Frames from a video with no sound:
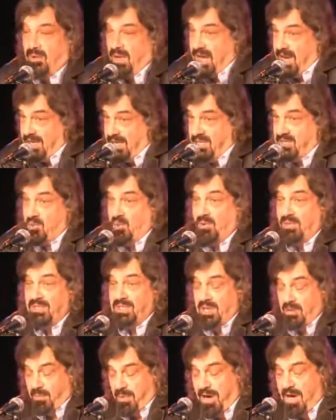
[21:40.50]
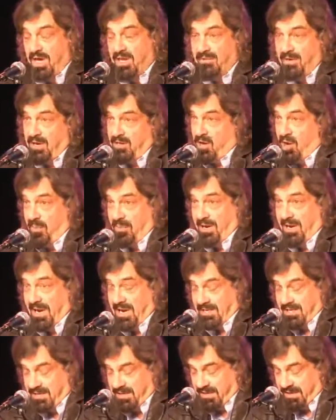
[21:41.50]
it is also part of our common
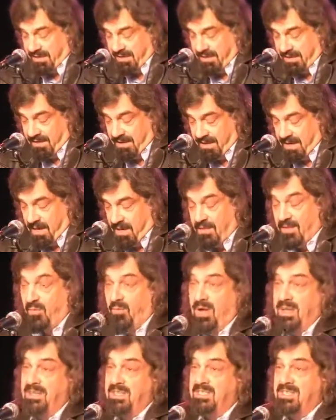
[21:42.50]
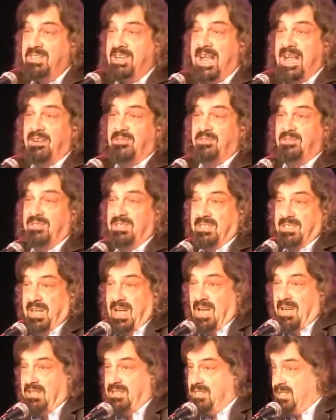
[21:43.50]
lexicon that when there's a natural
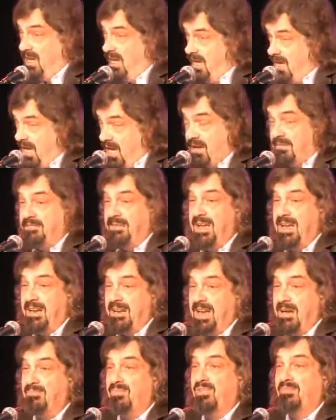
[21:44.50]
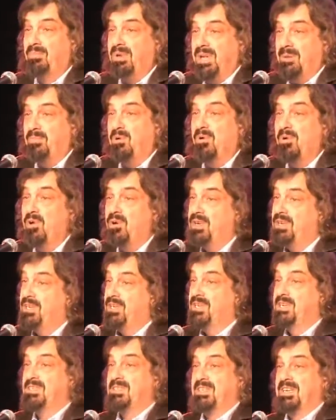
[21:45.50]
disaster, a fair number of people look at
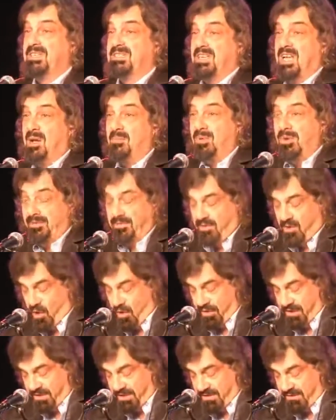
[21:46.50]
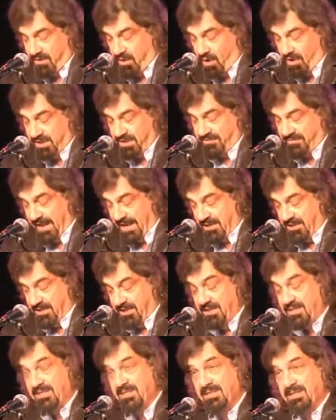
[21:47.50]
it as an example of God's
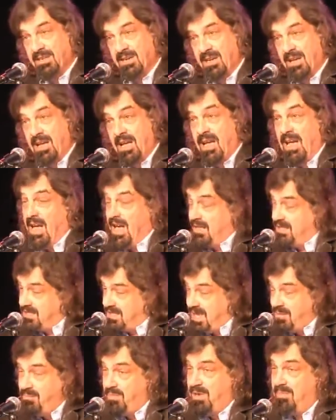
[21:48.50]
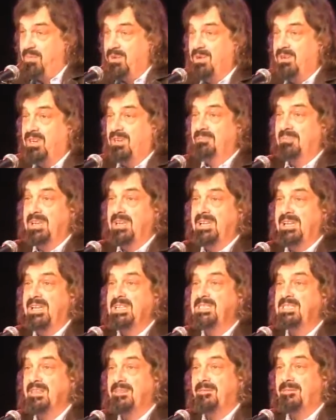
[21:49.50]
vengeance. And some people look at Middle
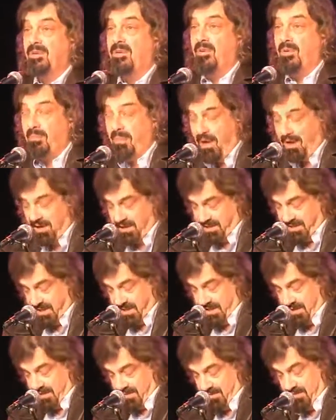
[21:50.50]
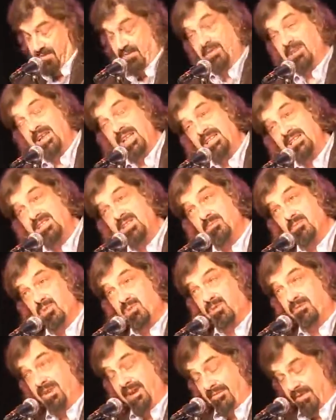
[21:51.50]
East and foreign policy through the lens of the
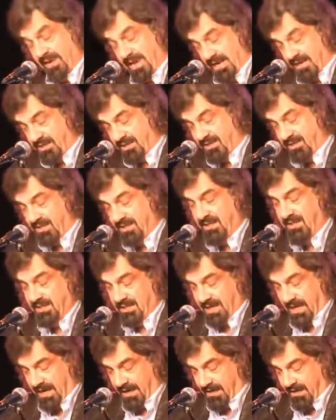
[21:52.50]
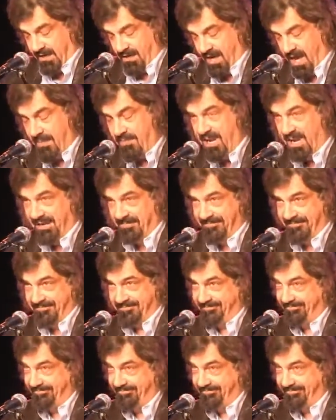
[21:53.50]
book of Revelations and the second coming.